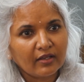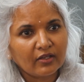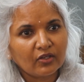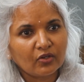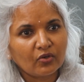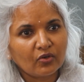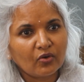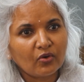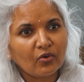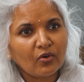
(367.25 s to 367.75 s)

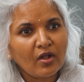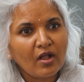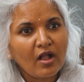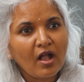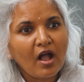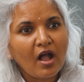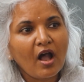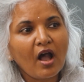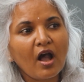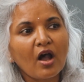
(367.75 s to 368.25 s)
you know,
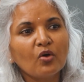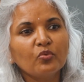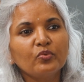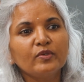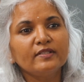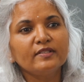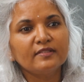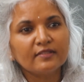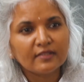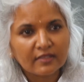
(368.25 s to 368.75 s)
how
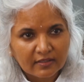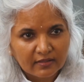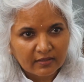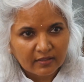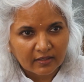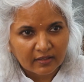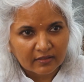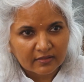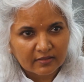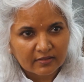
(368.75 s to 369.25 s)
we see
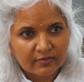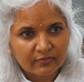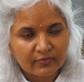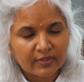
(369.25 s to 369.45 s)
things.